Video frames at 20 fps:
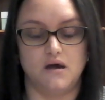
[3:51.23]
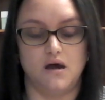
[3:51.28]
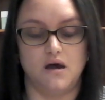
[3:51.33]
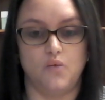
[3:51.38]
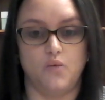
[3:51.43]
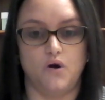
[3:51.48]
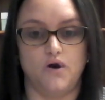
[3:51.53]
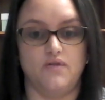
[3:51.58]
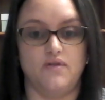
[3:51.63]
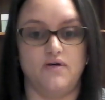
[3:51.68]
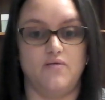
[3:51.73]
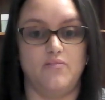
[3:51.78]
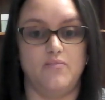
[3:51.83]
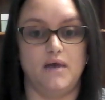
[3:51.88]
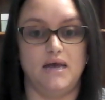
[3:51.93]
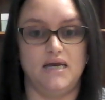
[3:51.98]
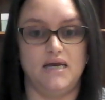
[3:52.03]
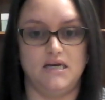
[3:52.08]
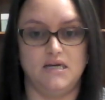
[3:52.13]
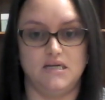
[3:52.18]
worth of
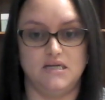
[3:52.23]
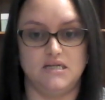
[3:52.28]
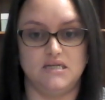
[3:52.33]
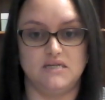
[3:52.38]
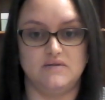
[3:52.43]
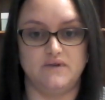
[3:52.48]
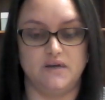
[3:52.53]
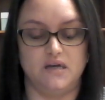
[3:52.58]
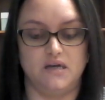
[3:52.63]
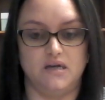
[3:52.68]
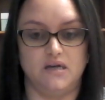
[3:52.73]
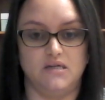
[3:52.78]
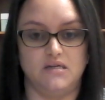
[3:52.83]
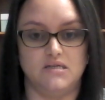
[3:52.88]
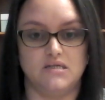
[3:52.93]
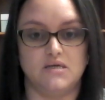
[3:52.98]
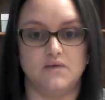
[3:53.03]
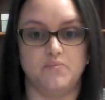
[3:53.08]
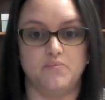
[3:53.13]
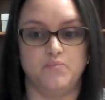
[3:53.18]
maintenance
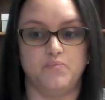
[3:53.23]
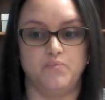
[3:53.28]
fees